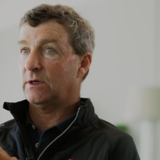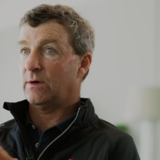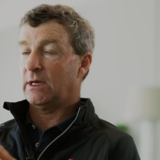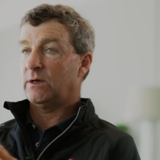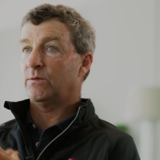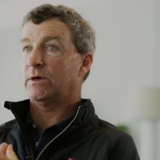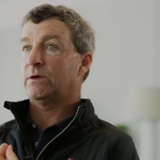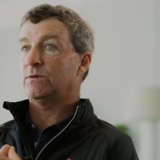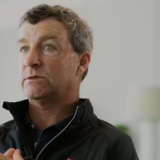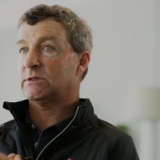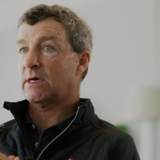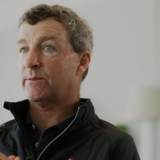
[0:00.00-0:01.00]
You know, anyone who
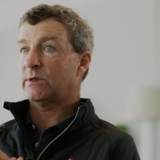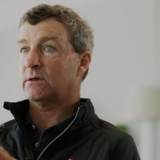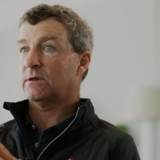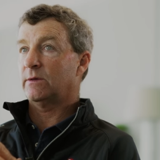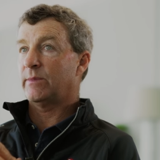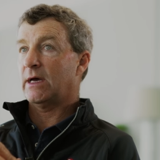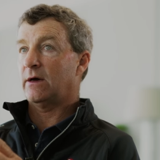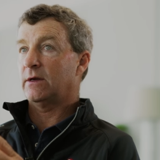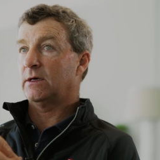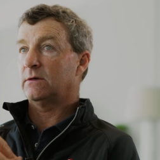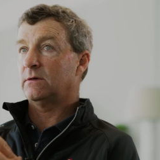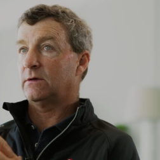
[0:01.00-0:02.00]
was skeptical about
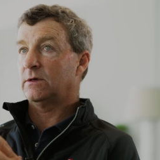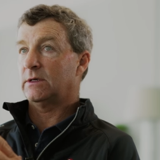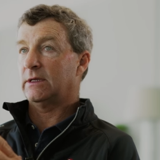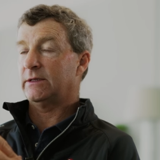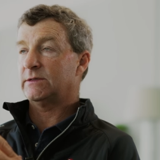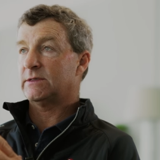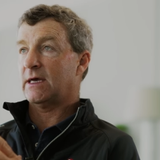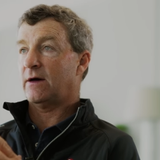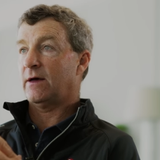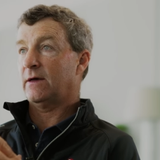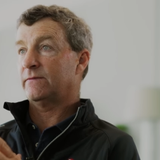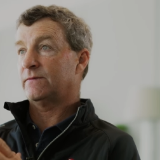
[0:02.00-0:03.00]
it could at least now
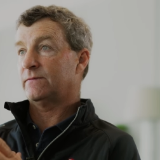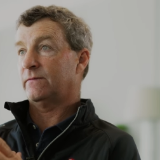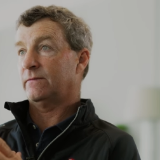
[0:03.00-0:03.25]
have